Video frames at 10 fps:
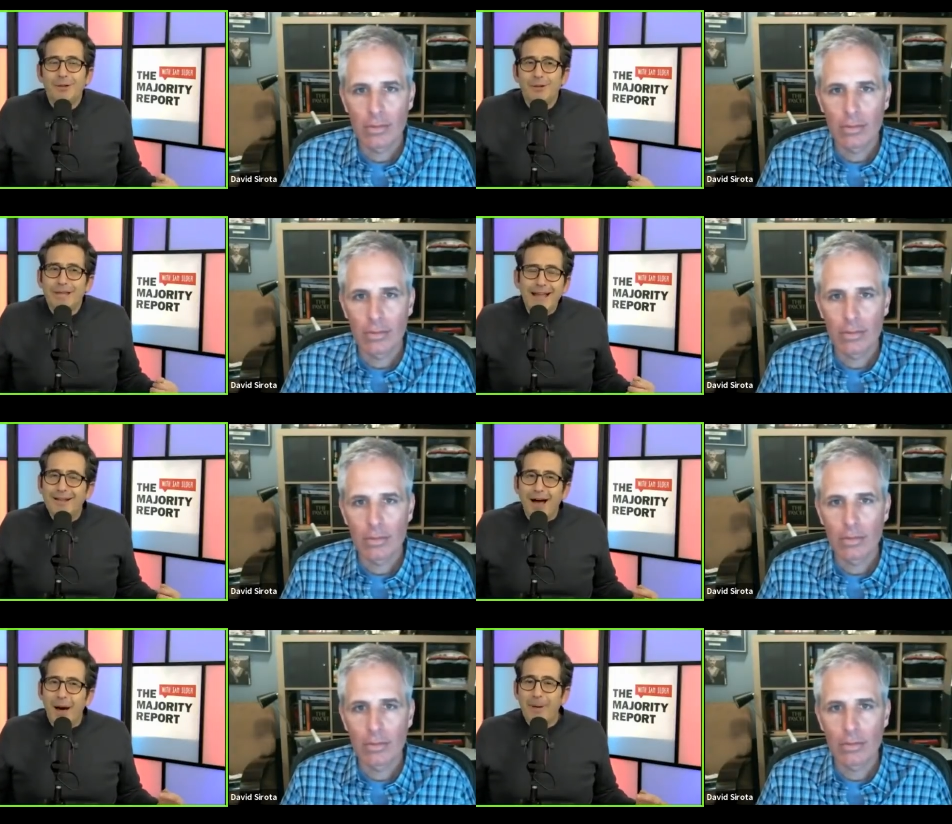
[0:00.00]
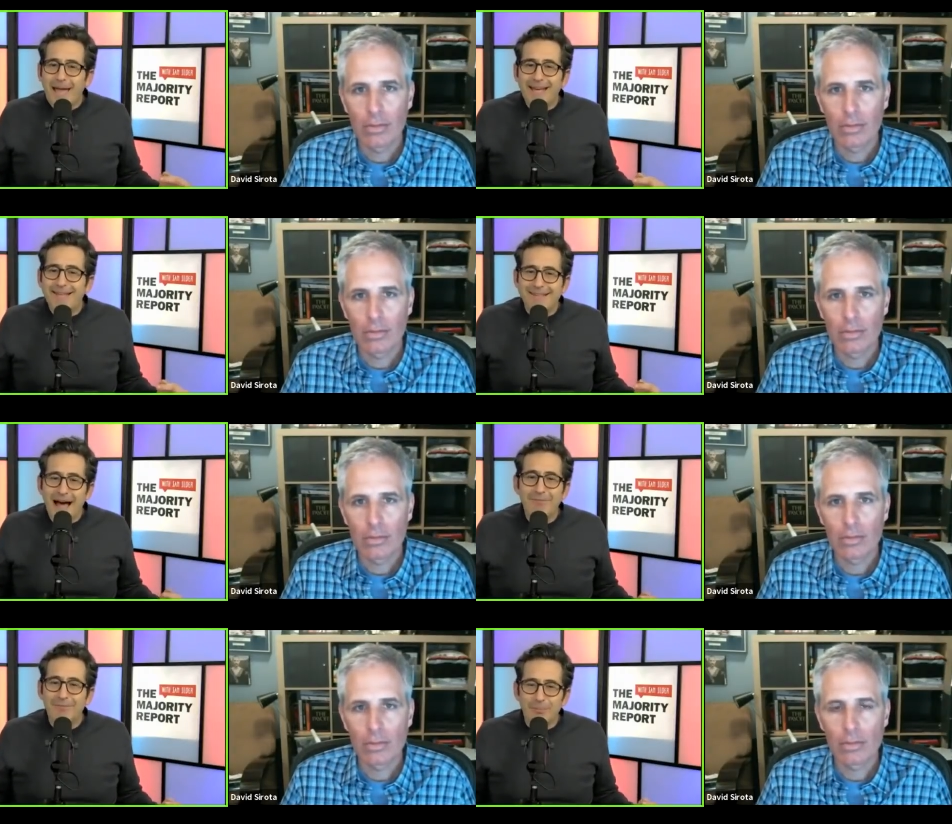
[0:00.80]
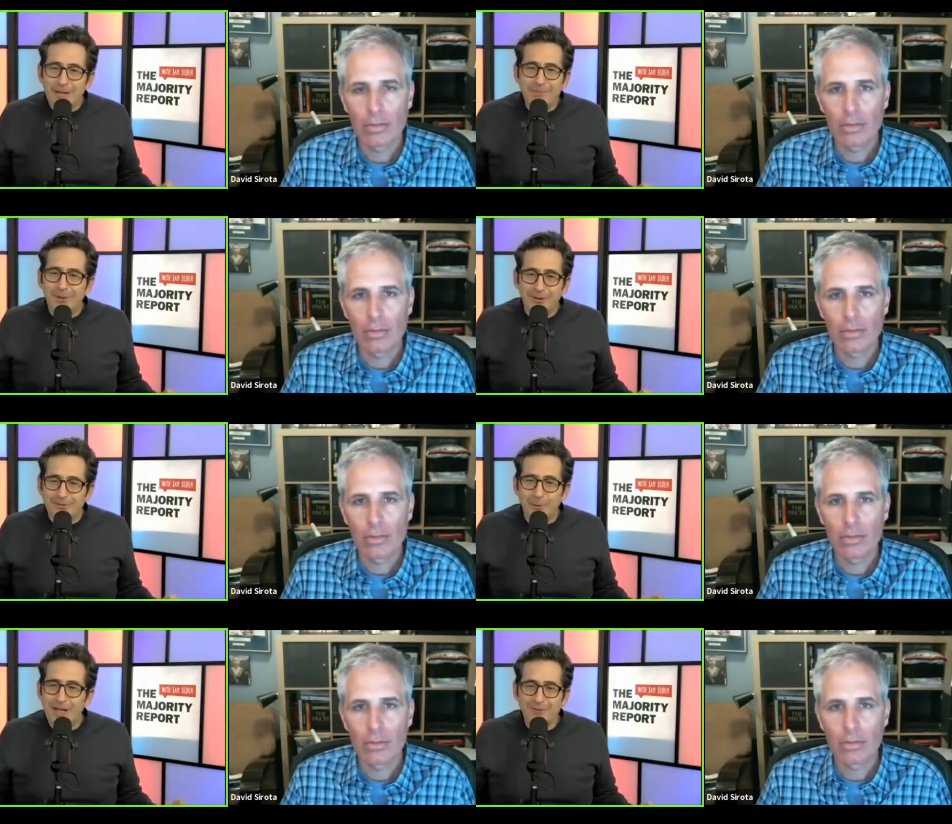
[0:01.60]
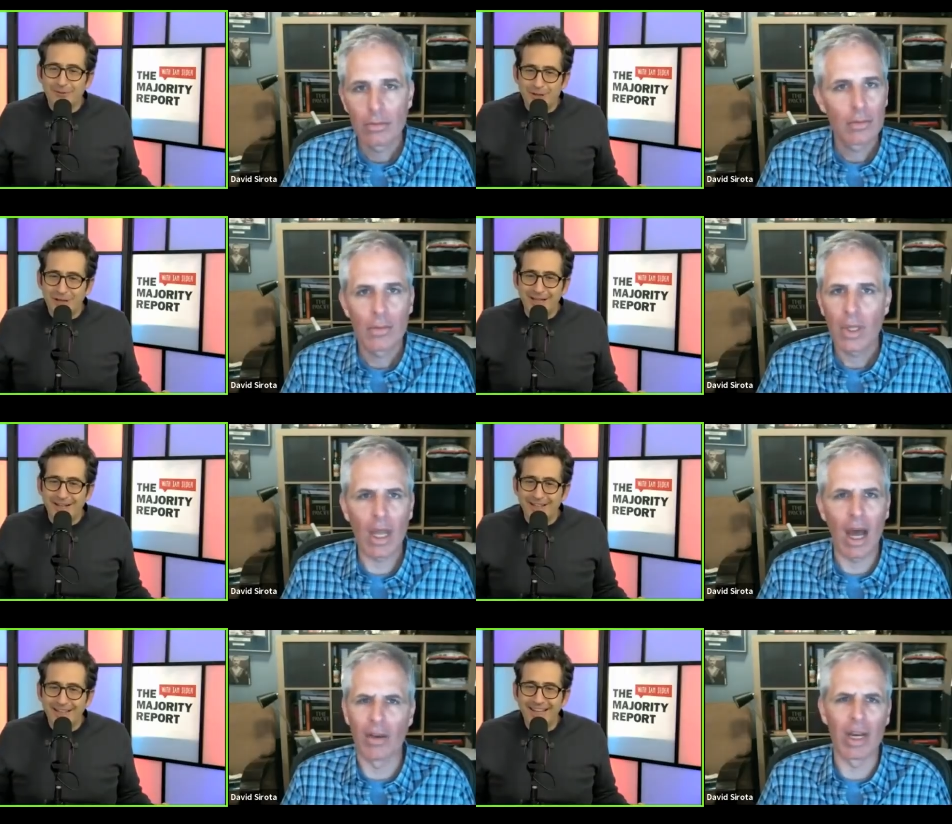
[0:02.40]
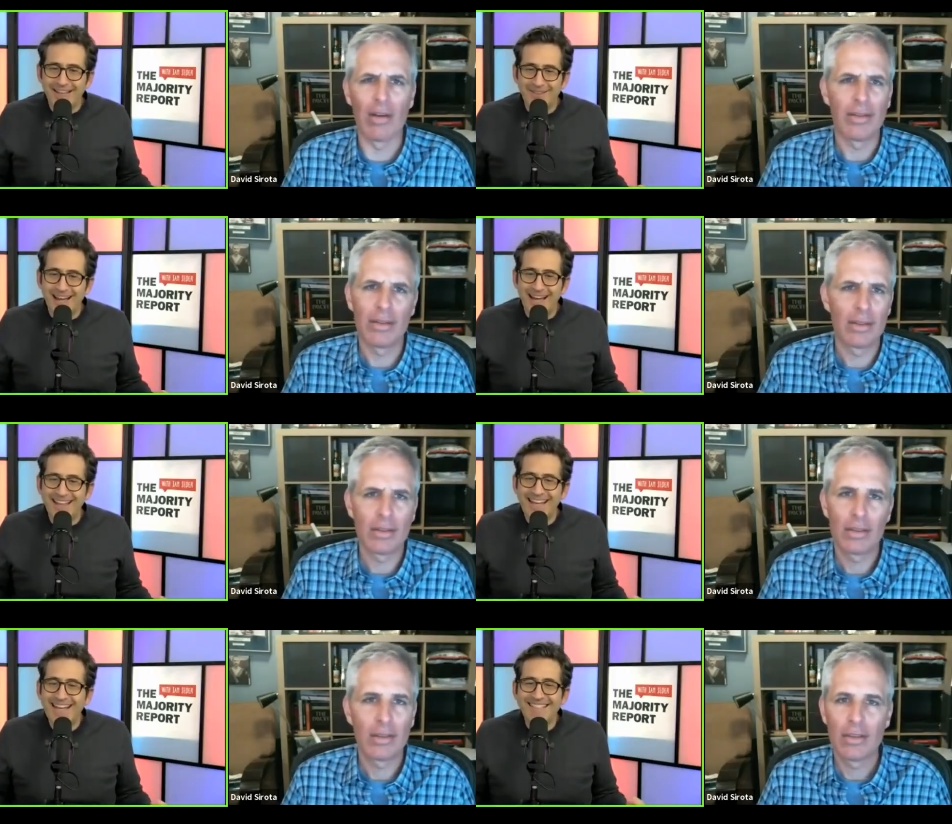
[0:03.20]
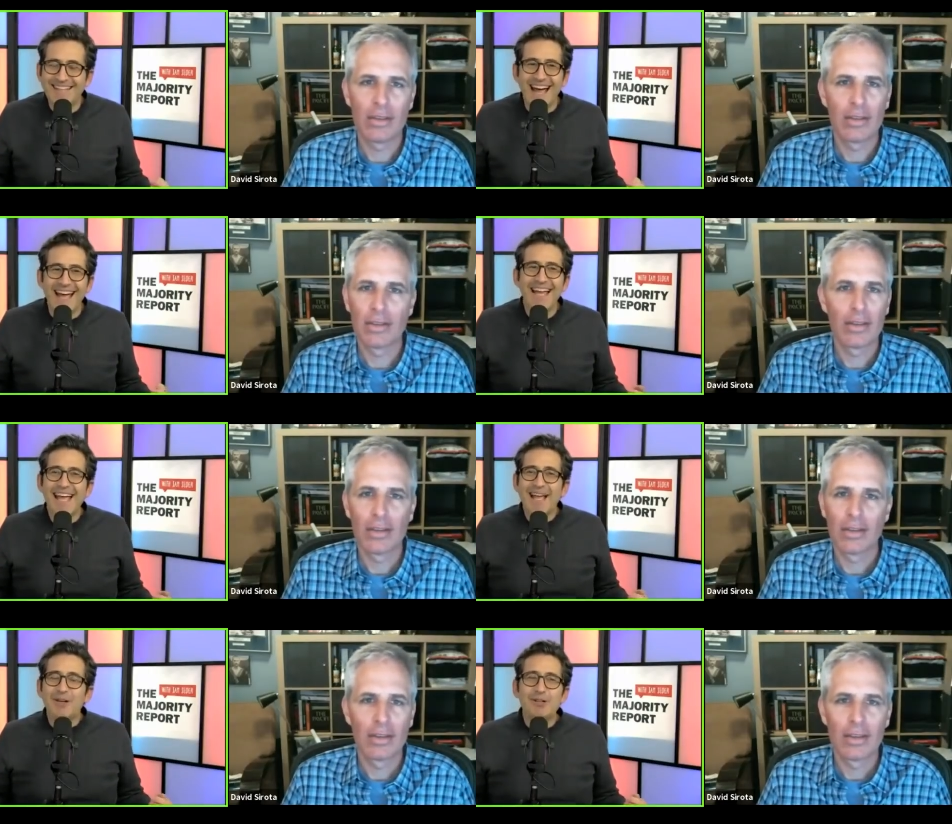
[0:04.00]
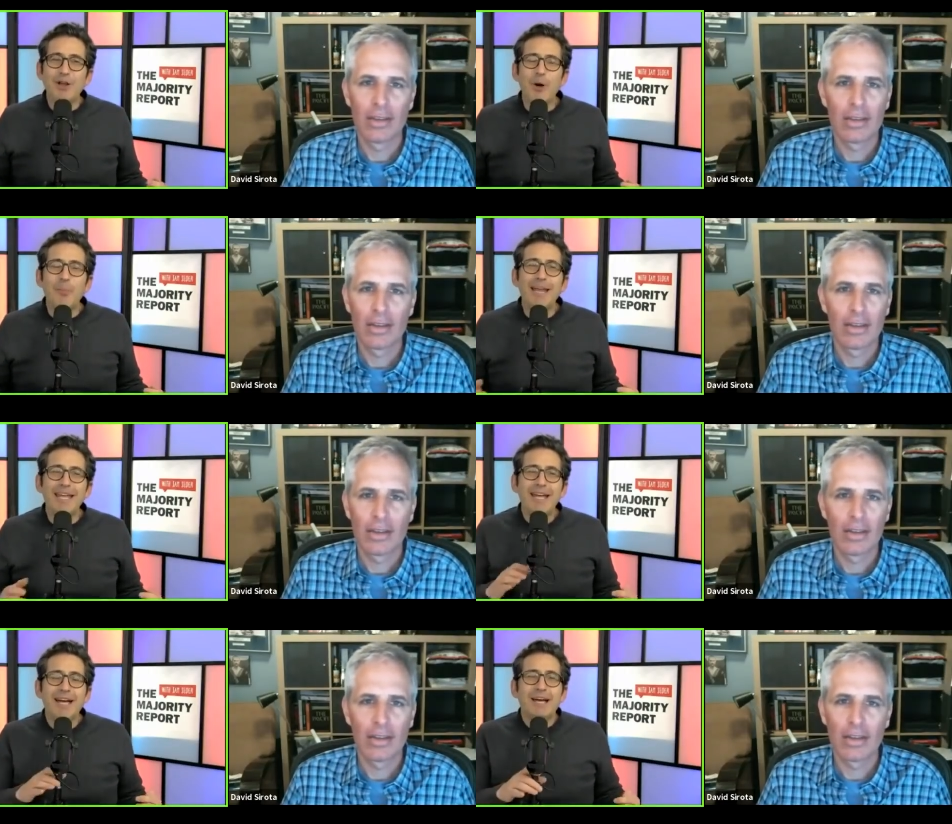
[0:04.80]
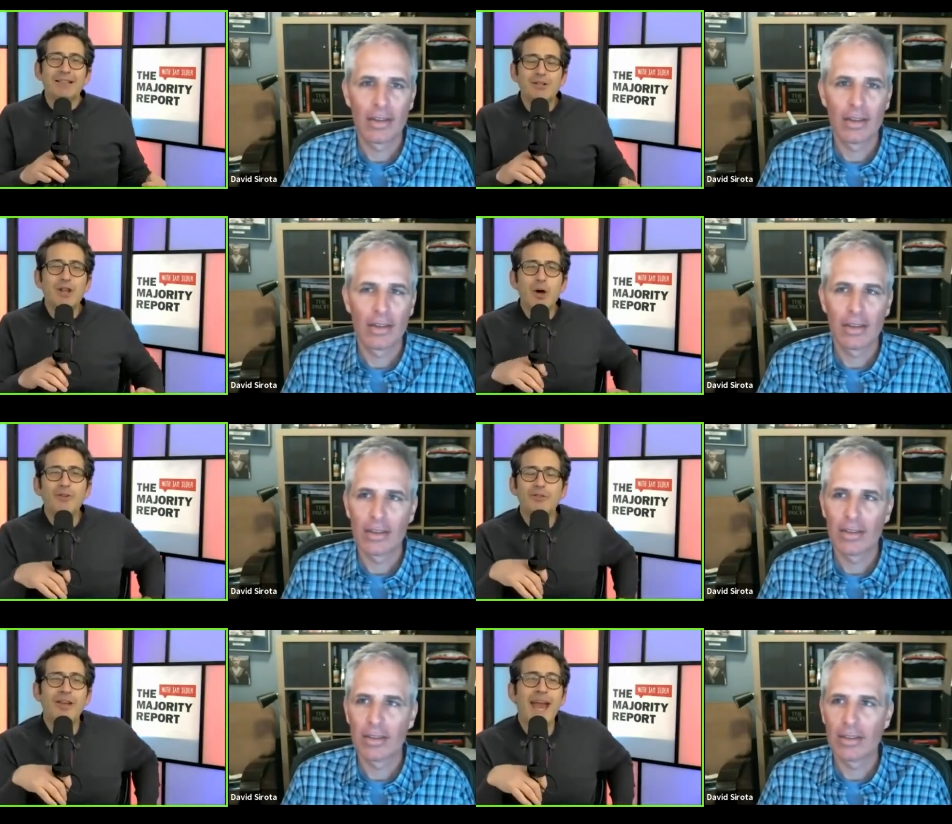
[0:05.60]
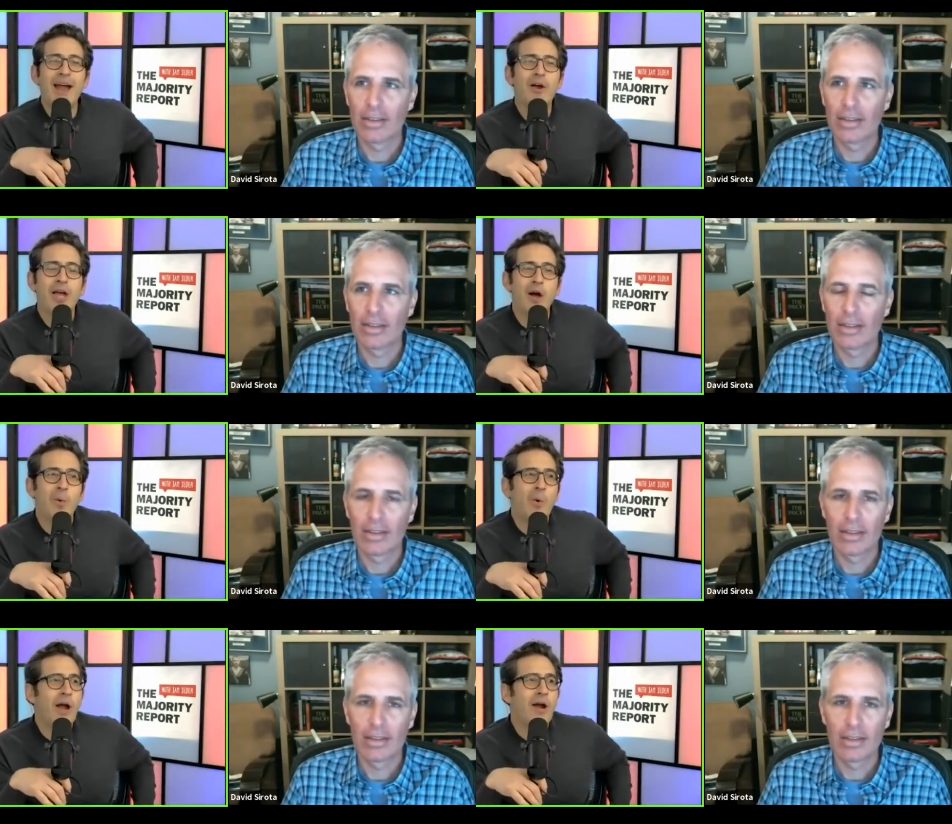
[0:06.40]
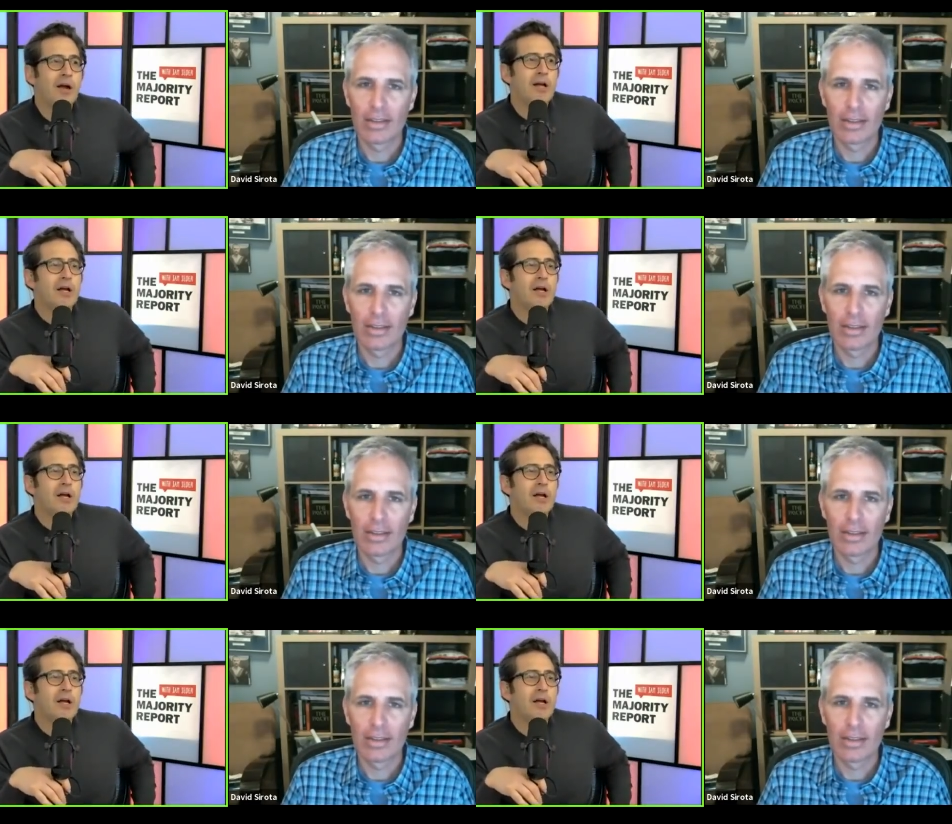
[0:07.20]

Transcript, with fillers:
Speaker 1: that op-ed is not for people in West Virginia. No, no. Like, it's not. There's nobody. There's no scenario where